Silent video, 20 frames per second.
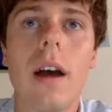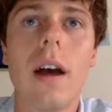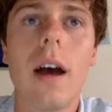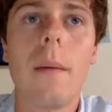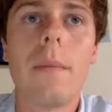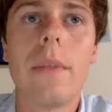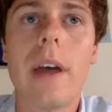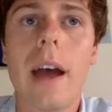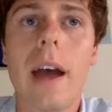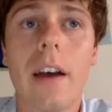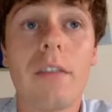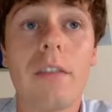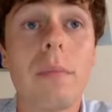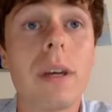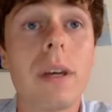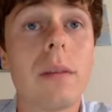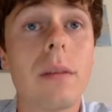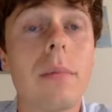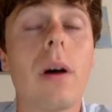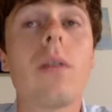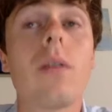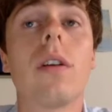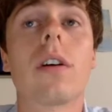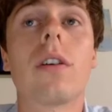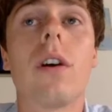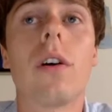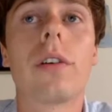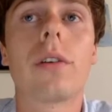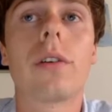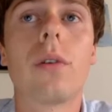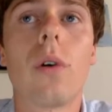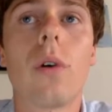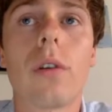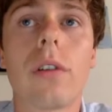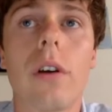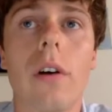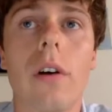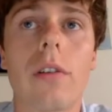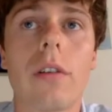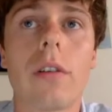There have been polar cod
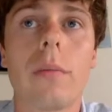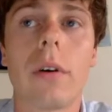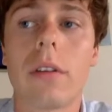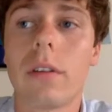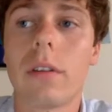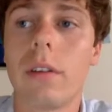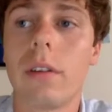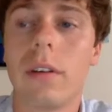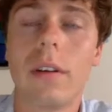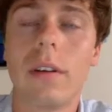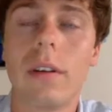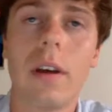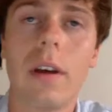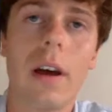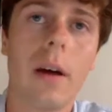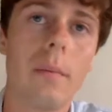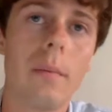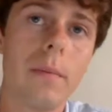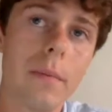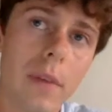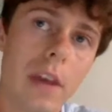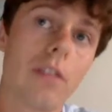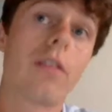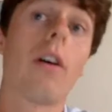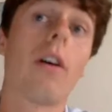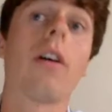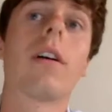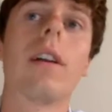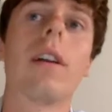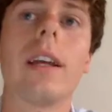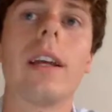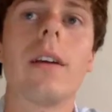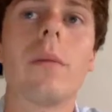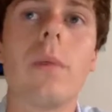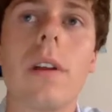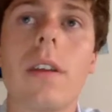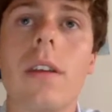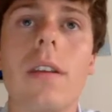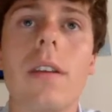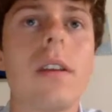caught at Osterbottom
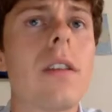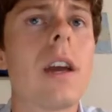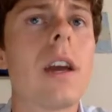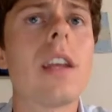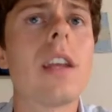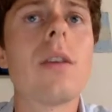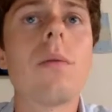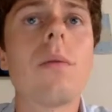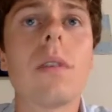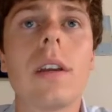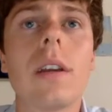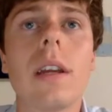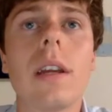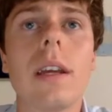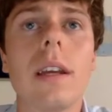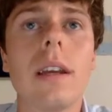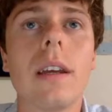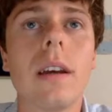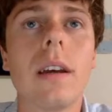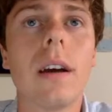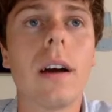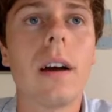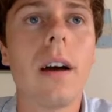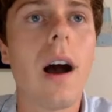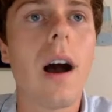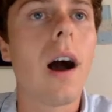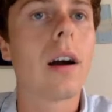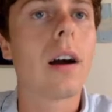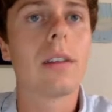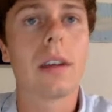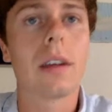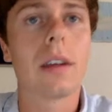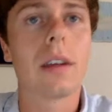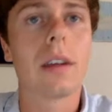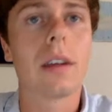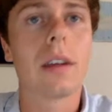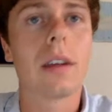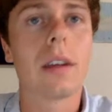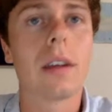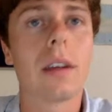historically, which is a genuinely Arctic
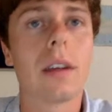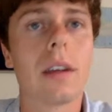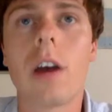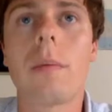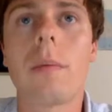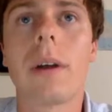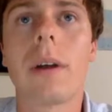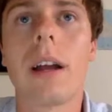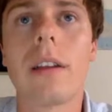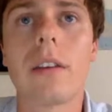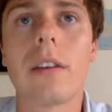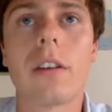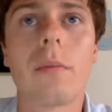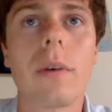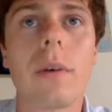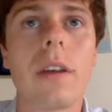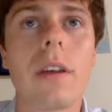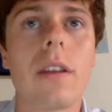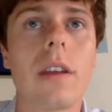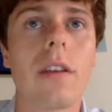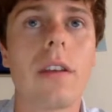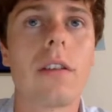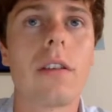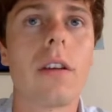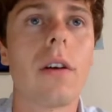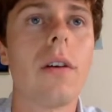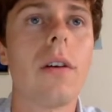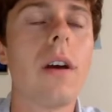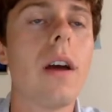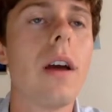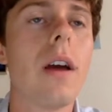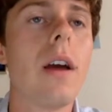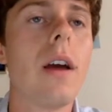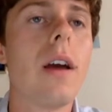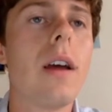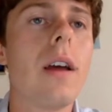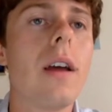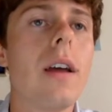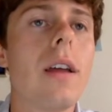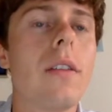cryopelagic species.
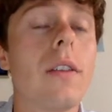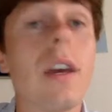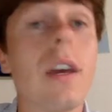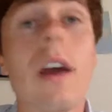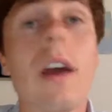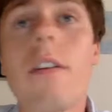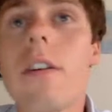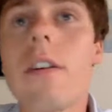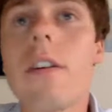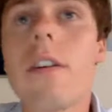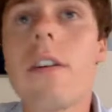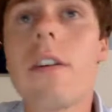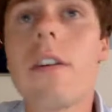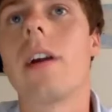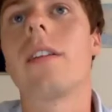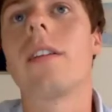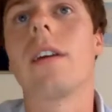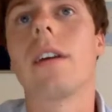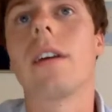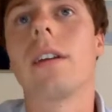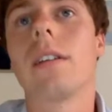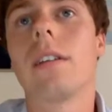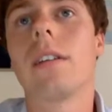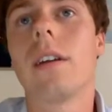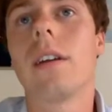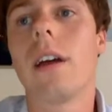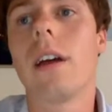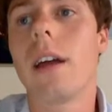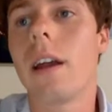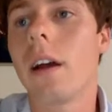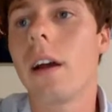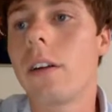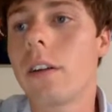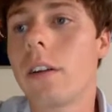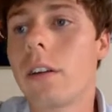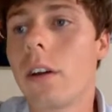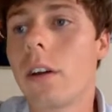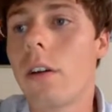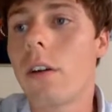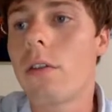So the area is exciting
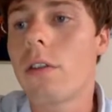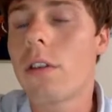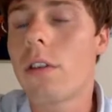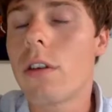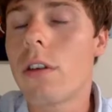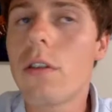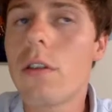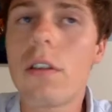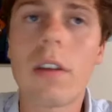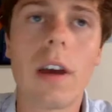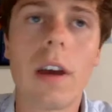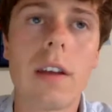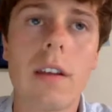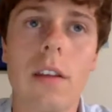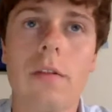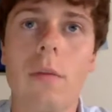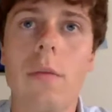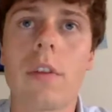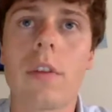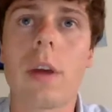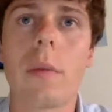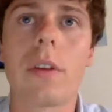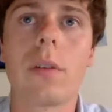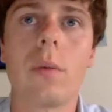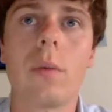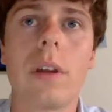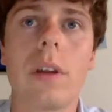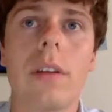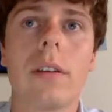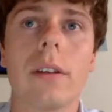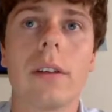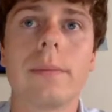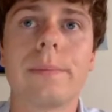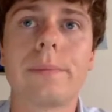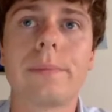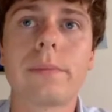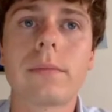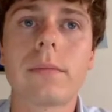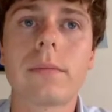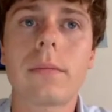and undergoes huge changes from summer to
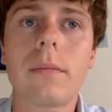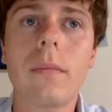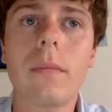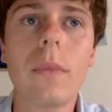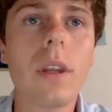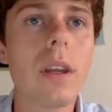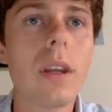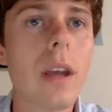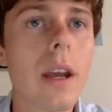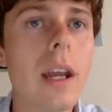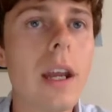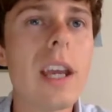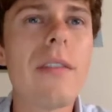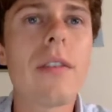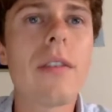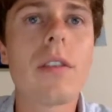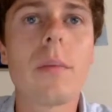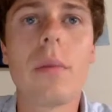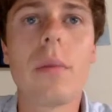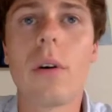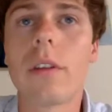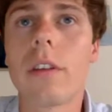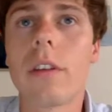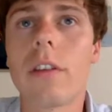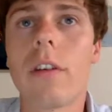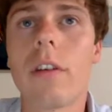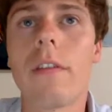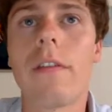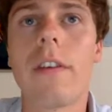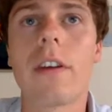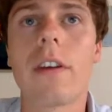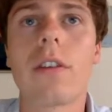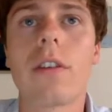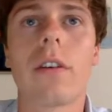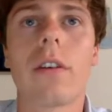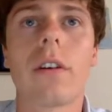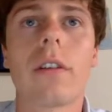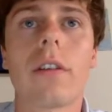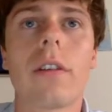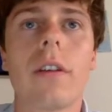winter, and it even supports its own
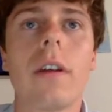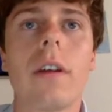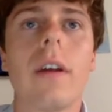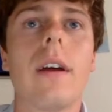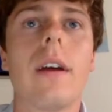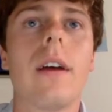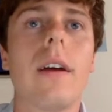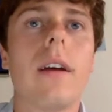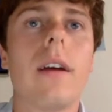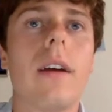fish stocks.